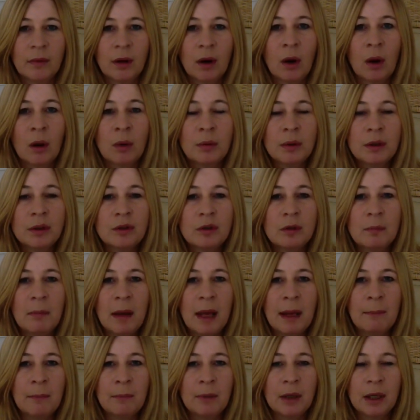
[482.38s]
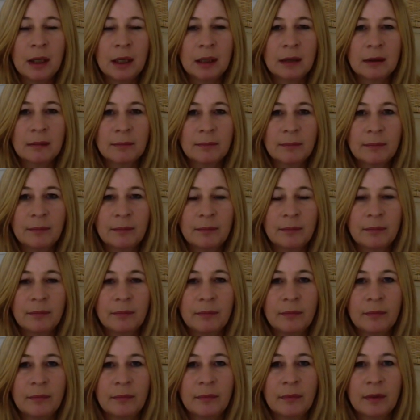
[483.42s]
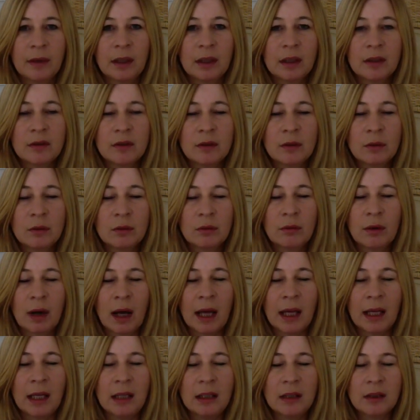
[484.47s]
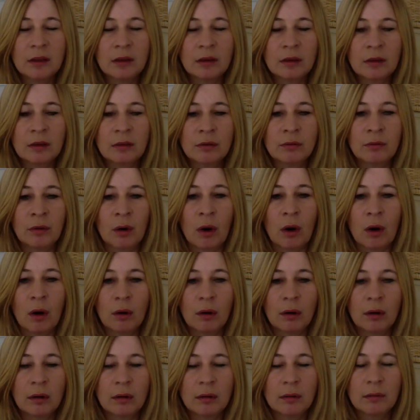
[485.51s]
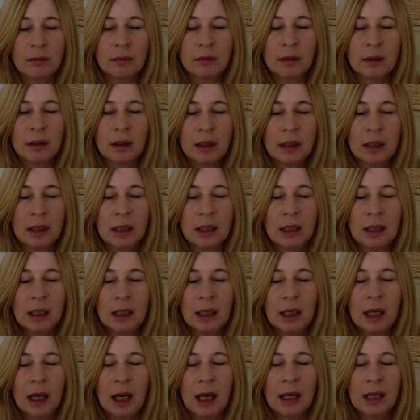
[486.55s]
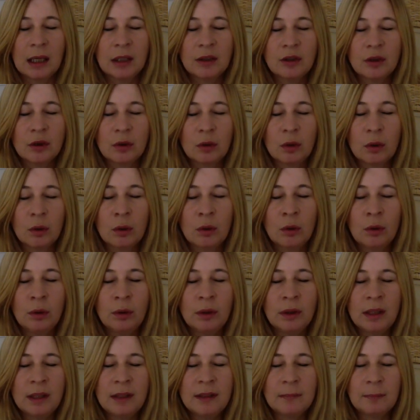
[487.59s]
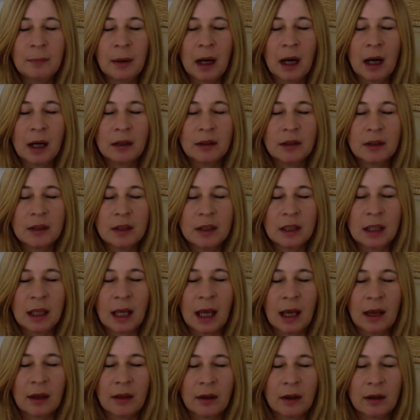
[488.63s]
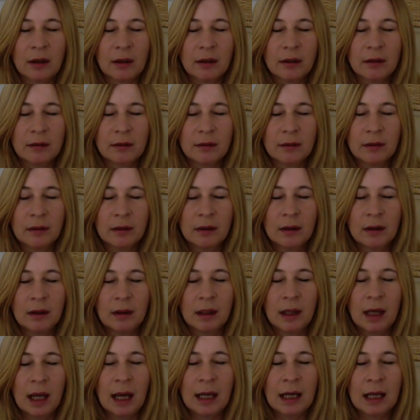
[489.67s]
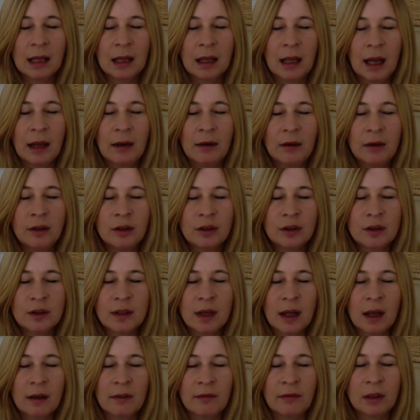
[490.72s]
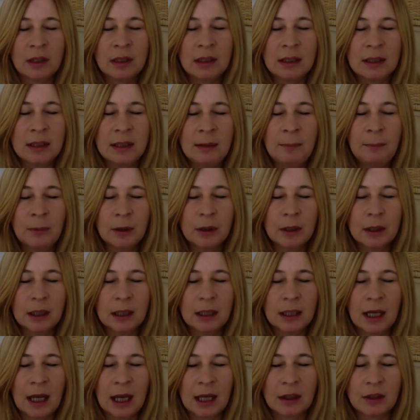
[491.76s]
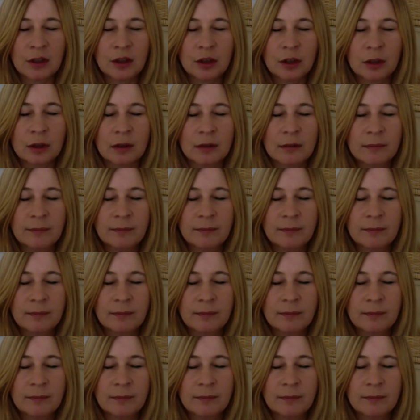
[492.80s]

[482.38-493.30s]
Always remembering there is no right or wrong. And as you hold these parts together and allowing yourself a deeper connection